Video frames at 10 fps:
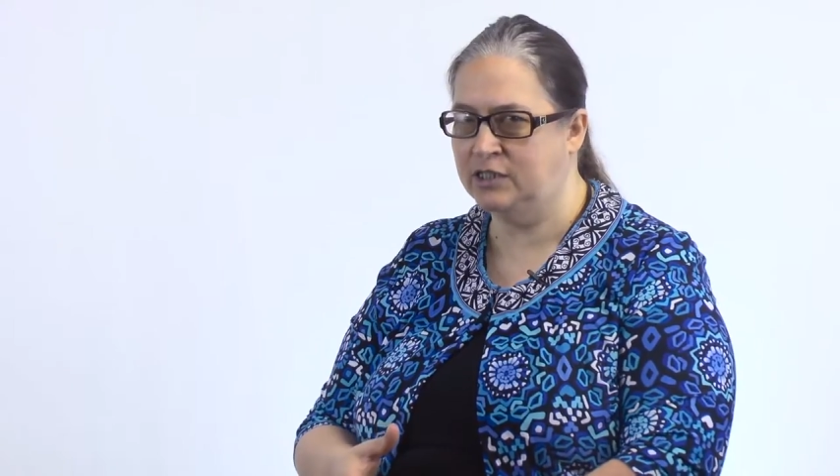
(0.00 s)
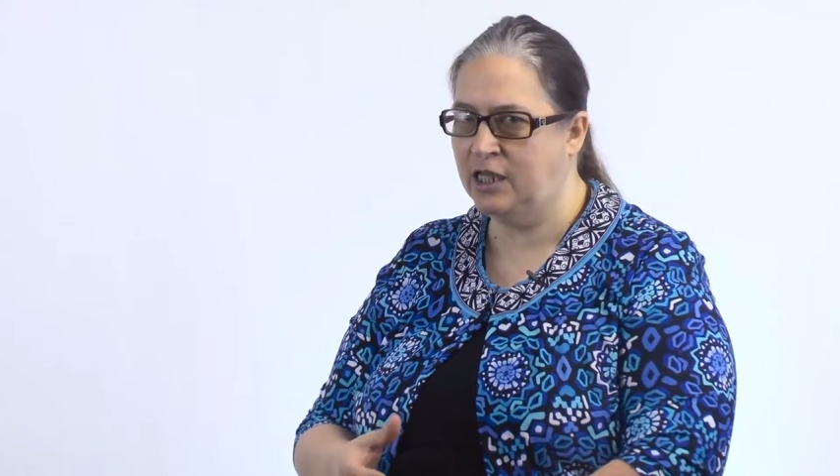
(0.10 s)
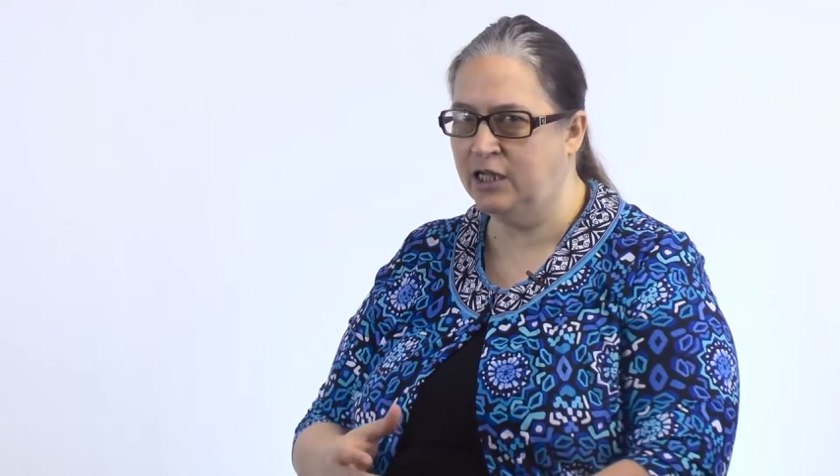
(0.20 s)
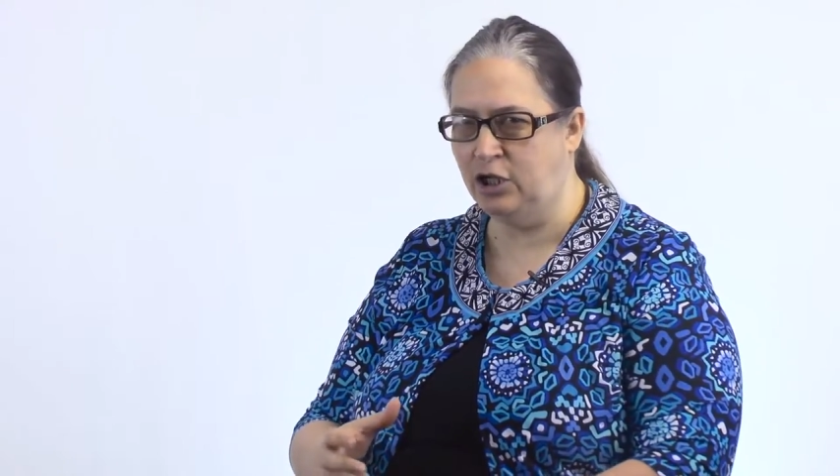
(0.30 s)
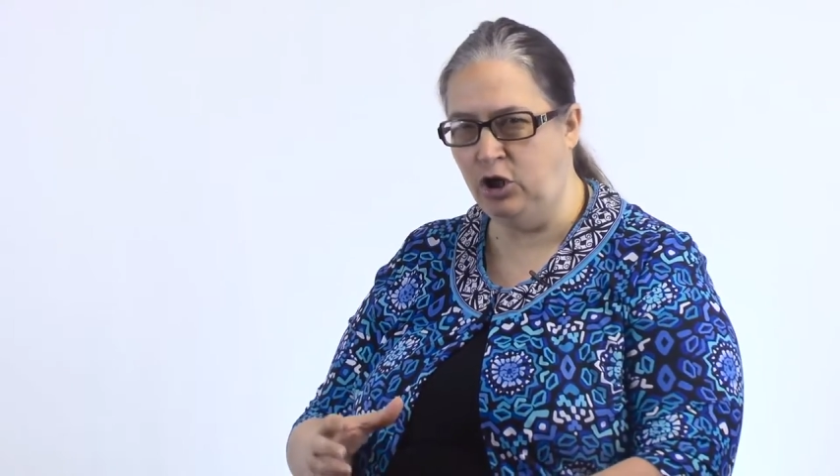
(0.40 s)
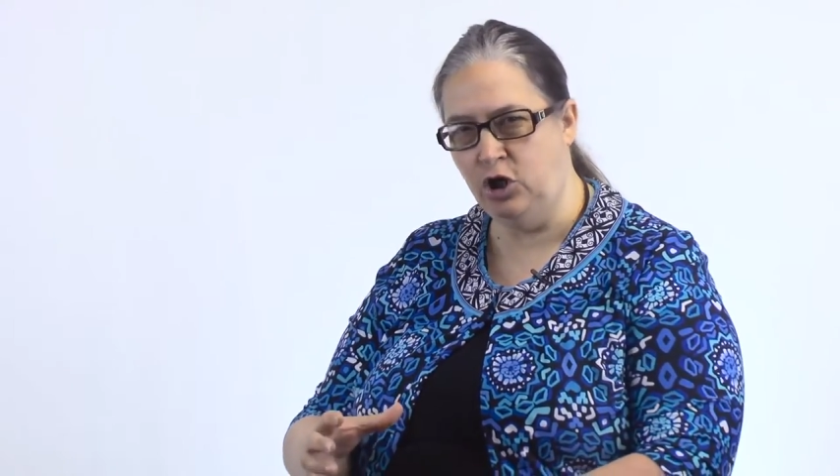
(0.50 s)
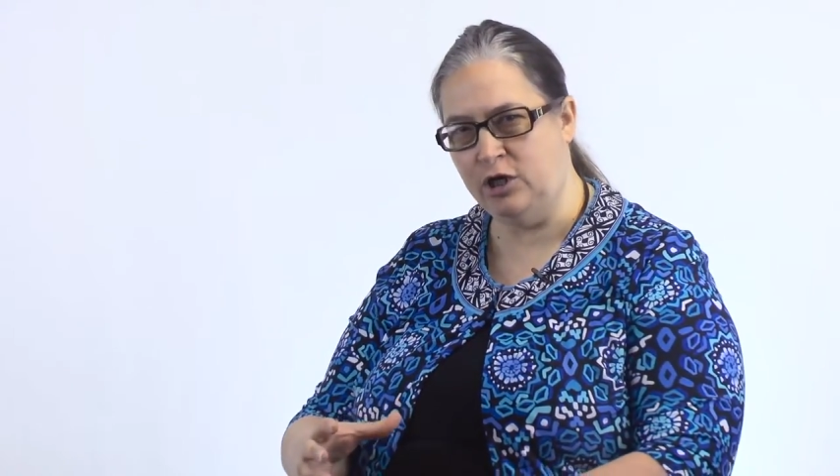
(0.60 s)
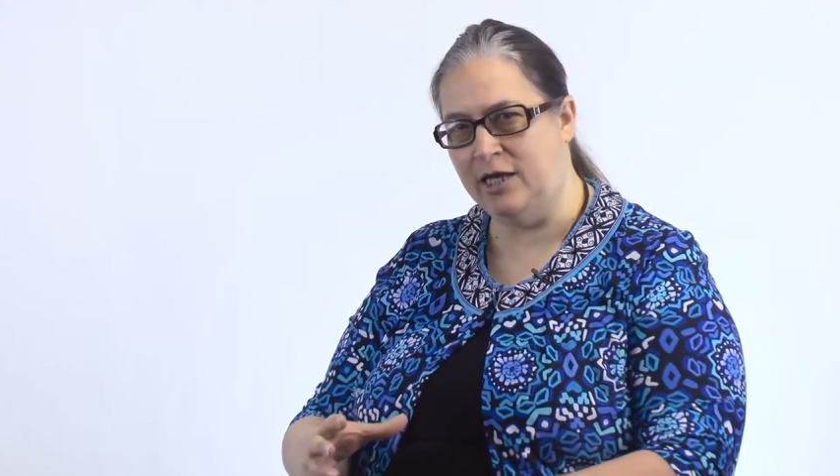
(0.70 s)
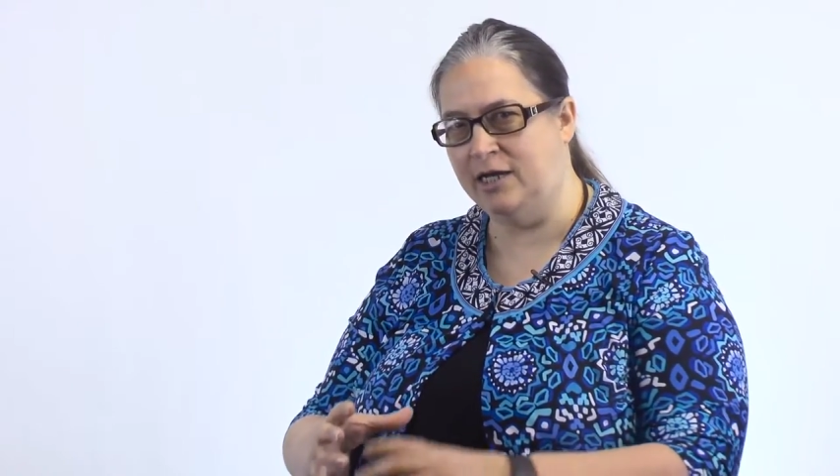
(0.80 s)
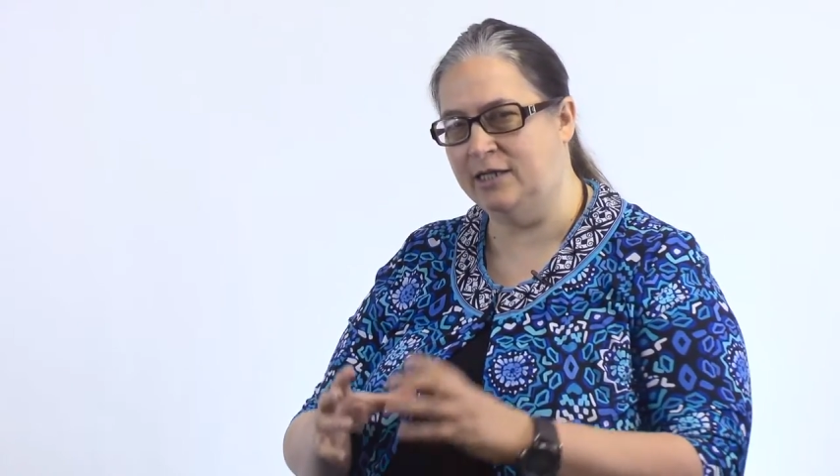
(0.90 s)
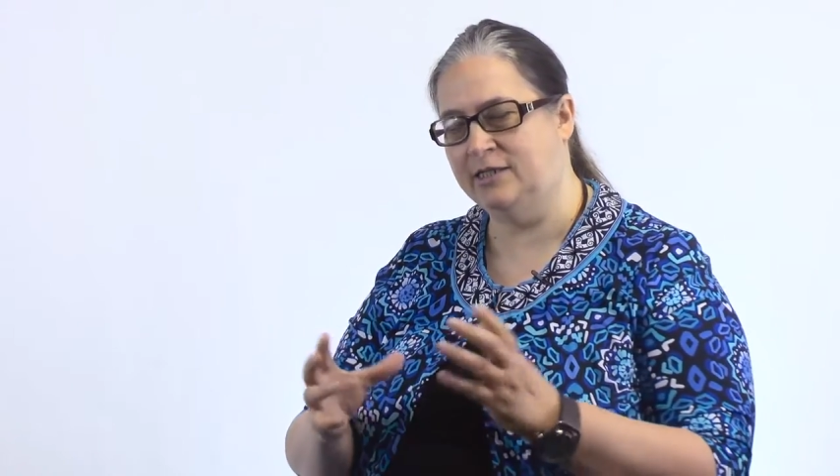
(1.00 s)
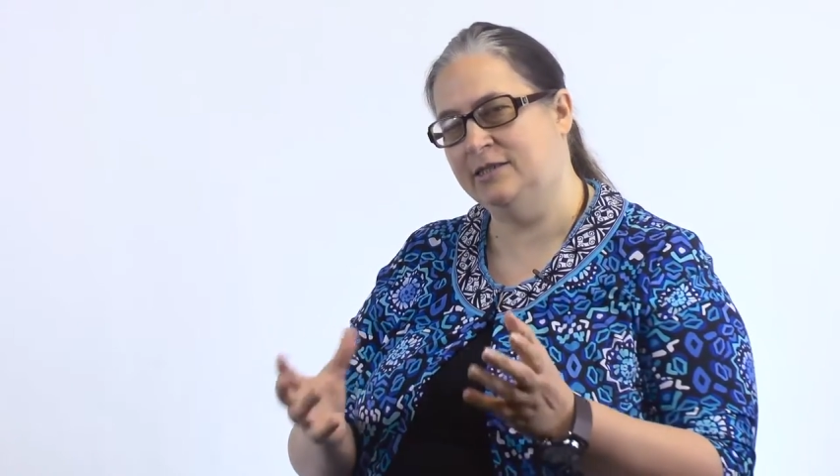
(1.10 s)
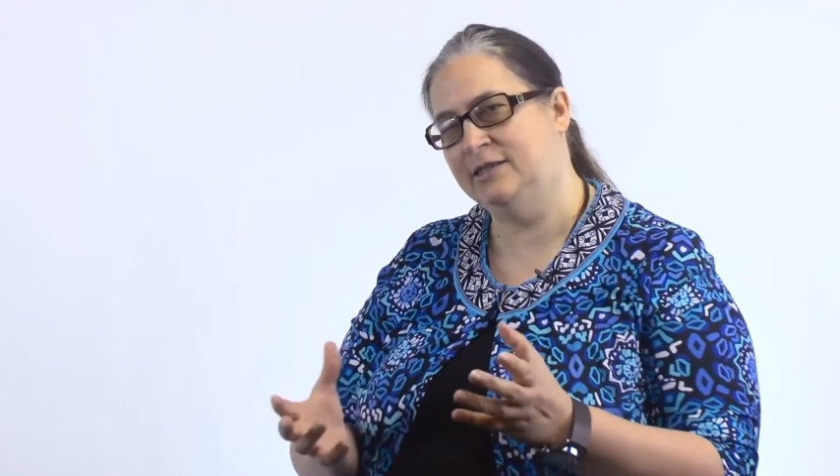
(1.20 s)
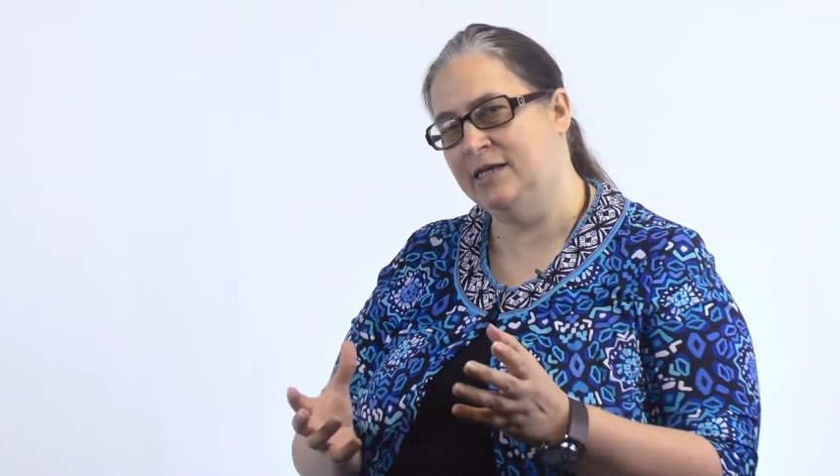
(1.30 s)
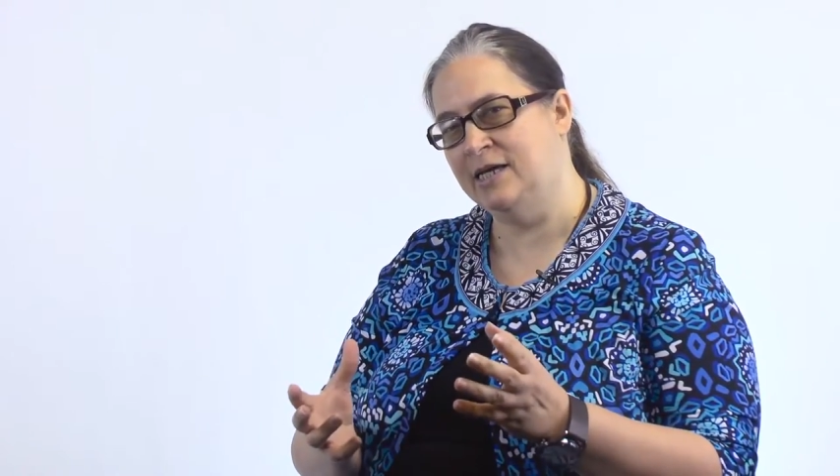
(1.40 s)
to kind of look at it
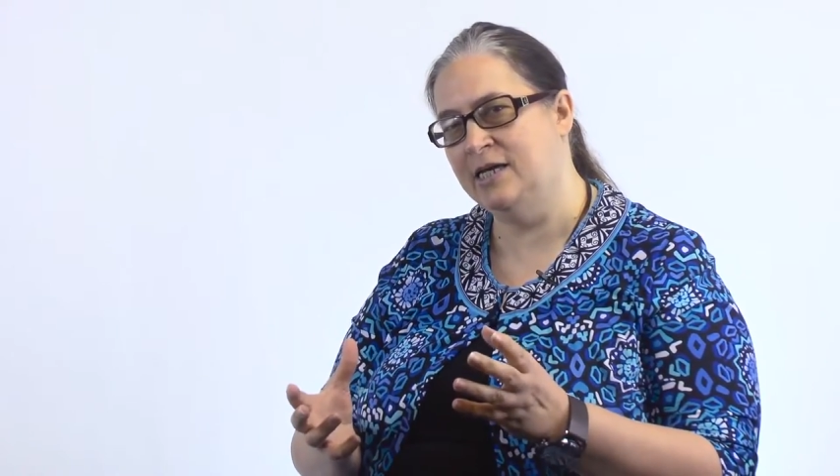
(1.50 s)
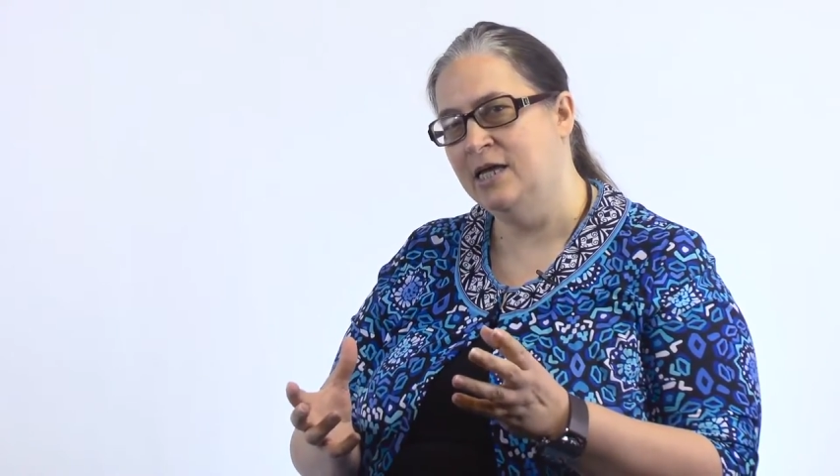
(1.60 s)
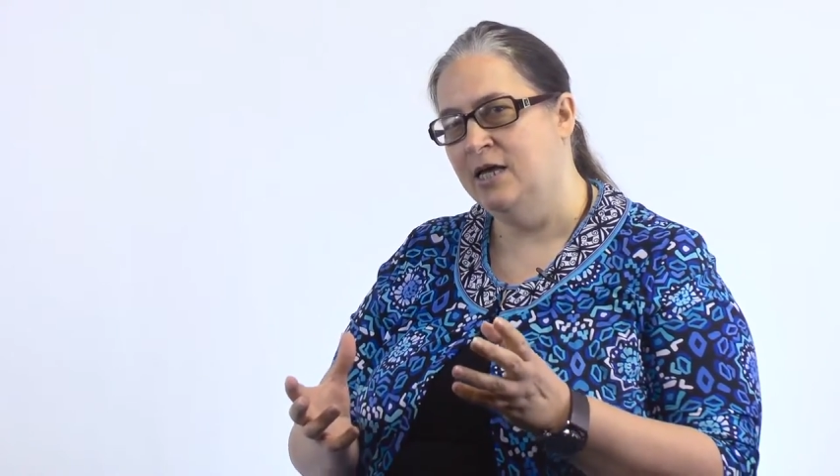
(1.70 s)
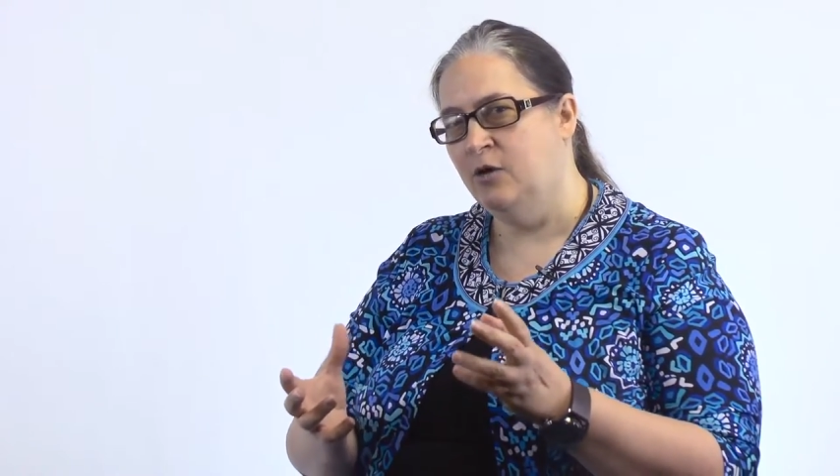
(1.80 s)
and say